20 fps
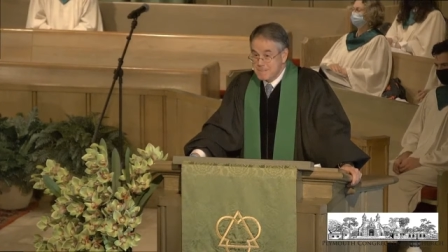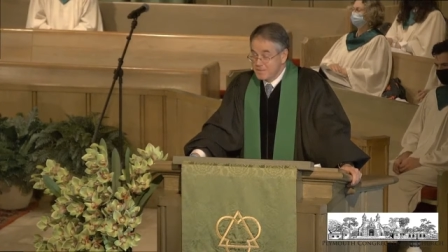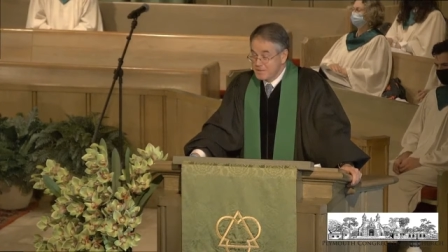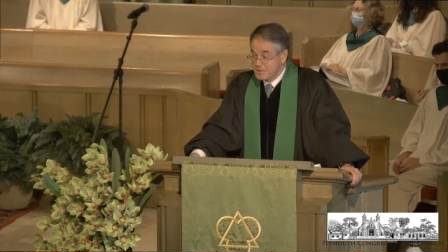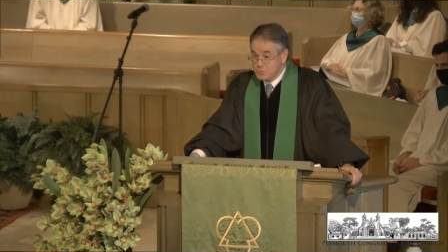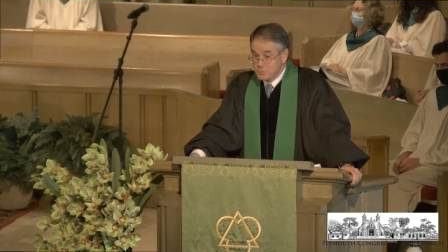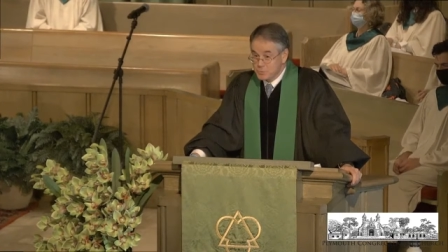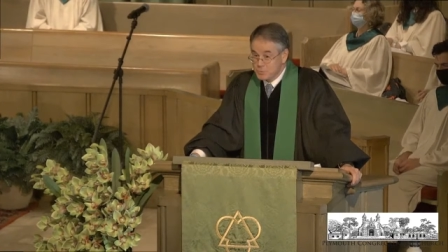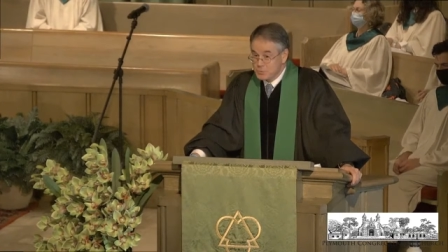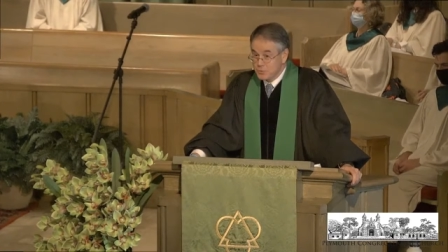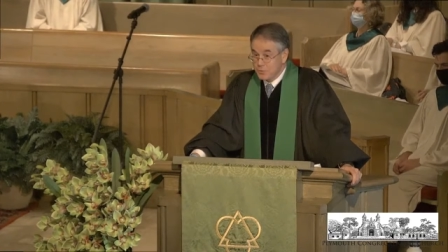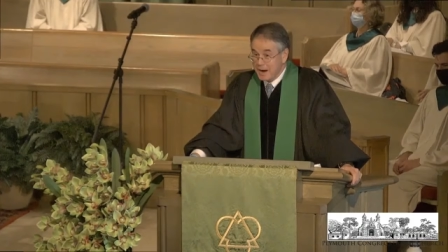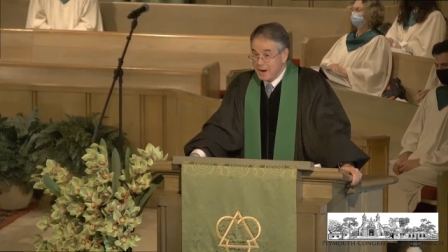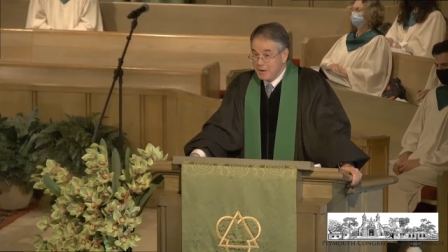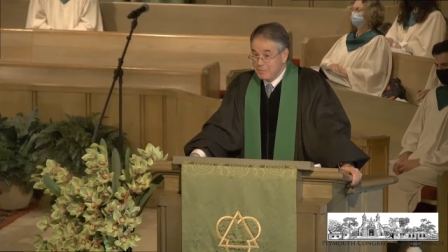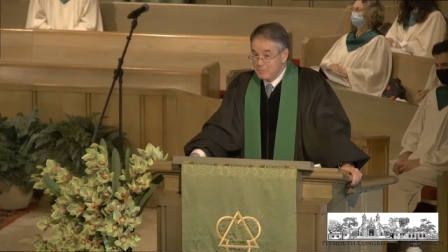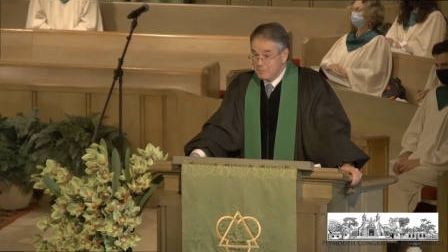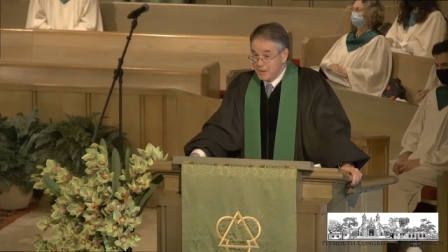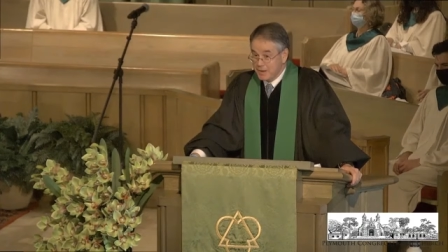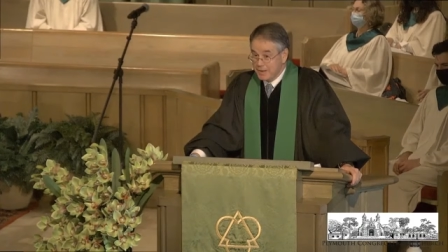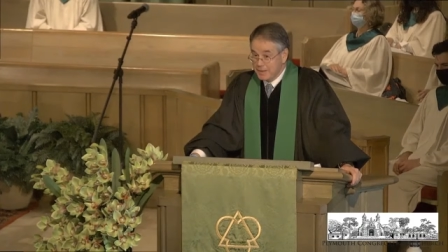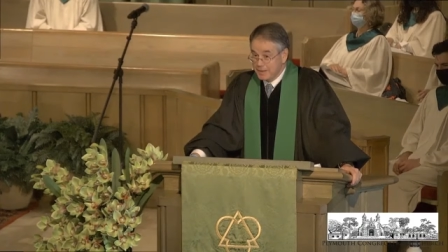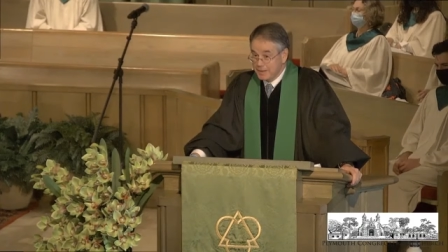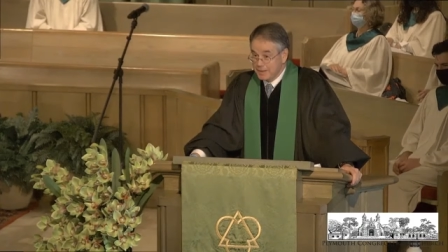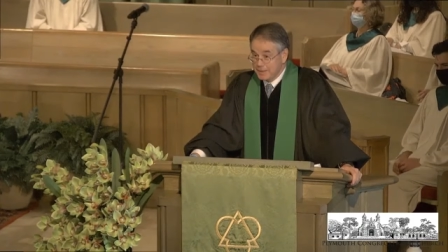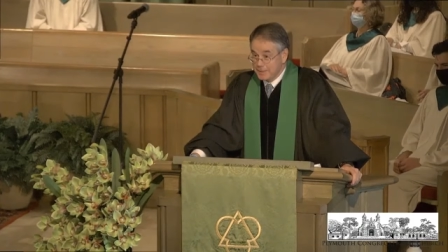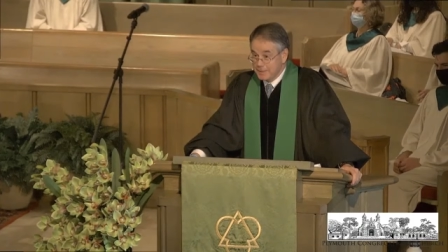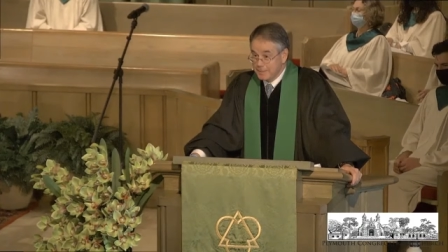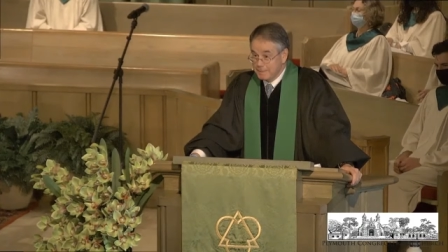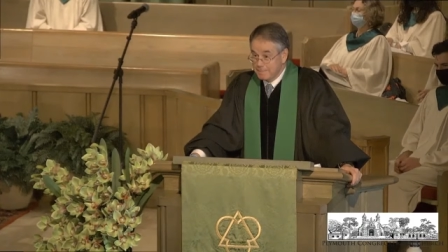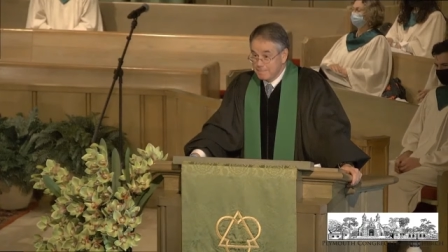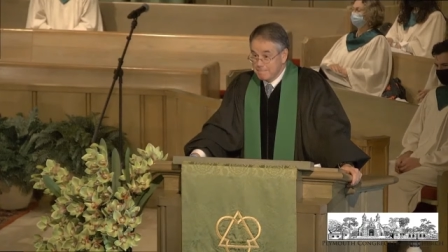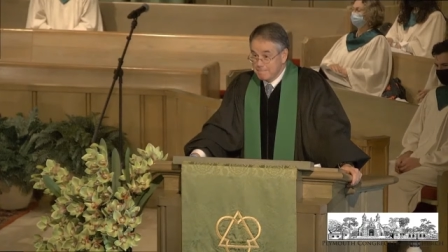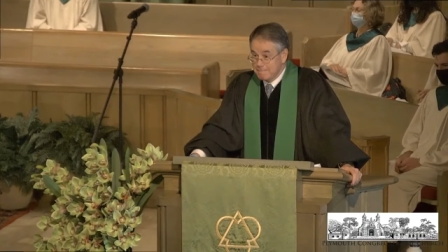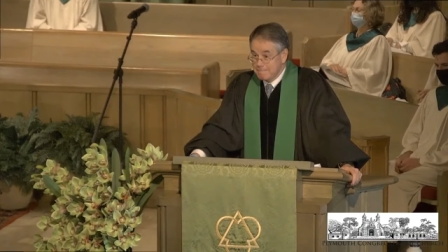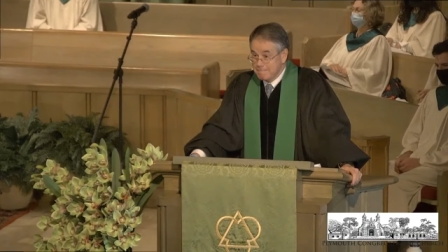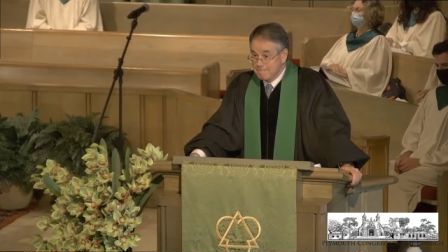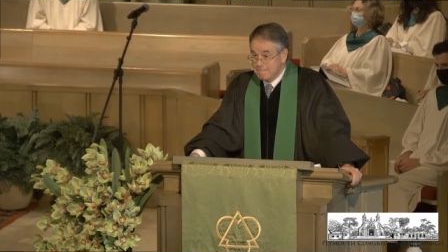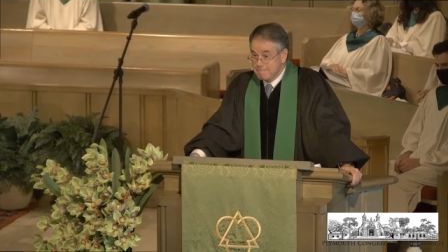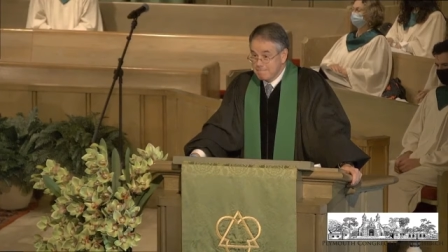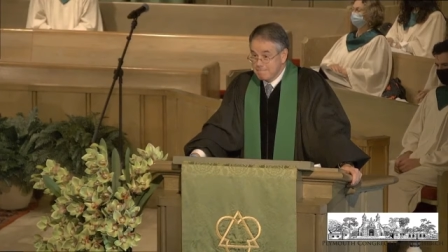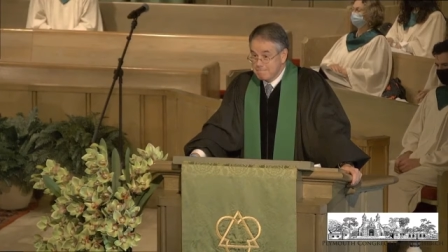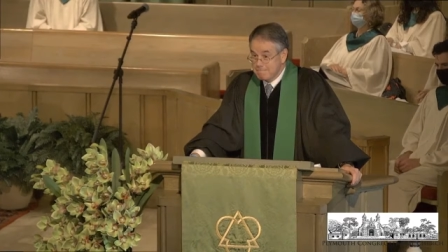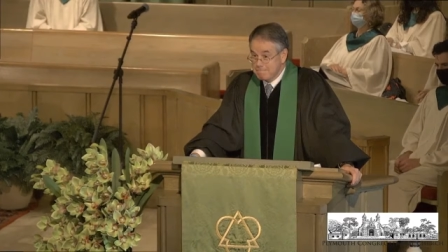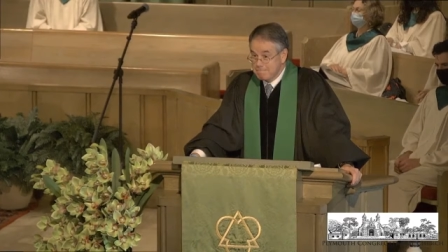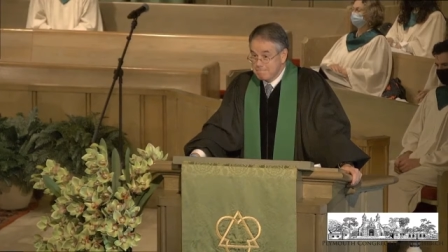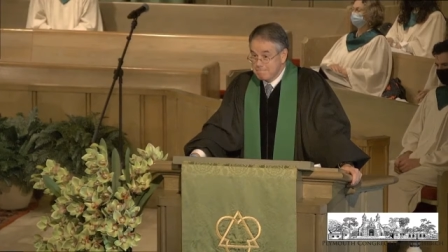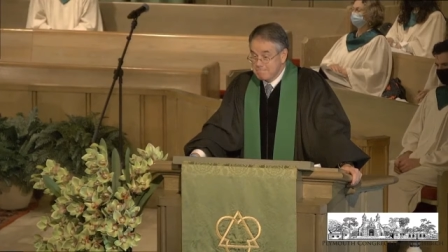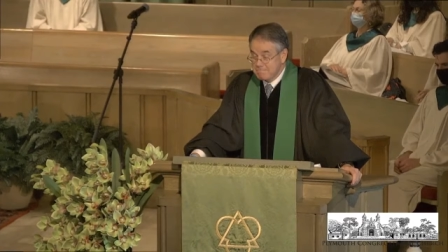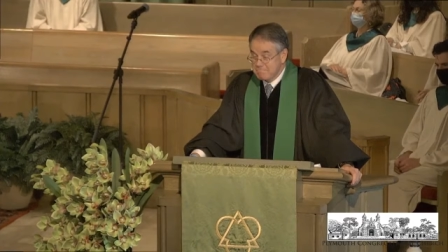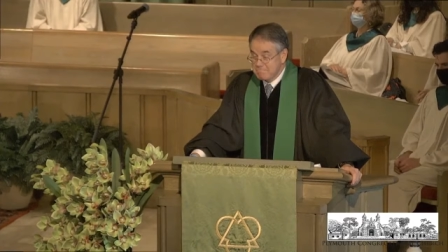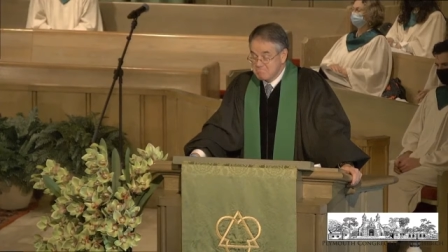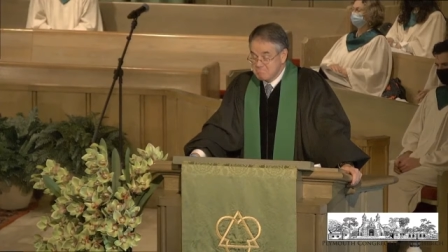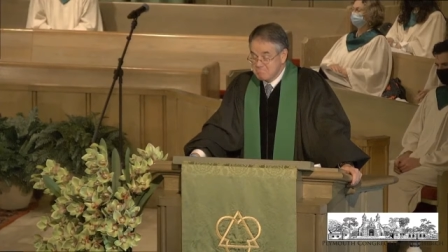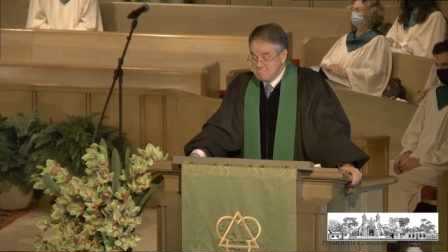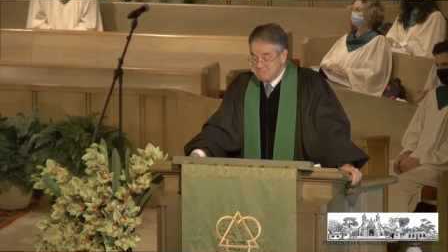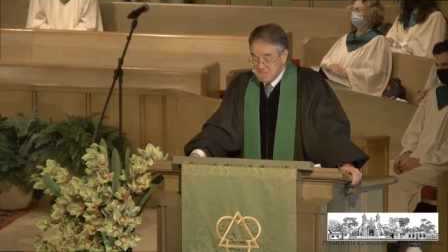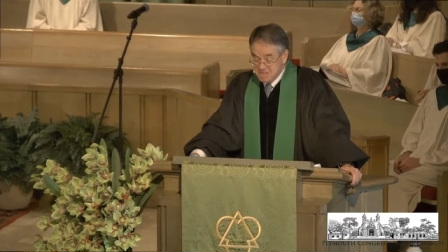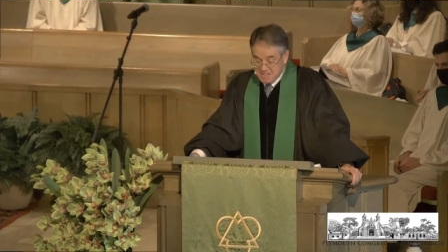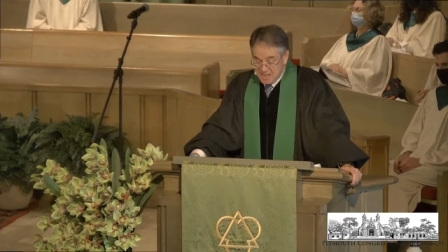and this was groundbreaking, he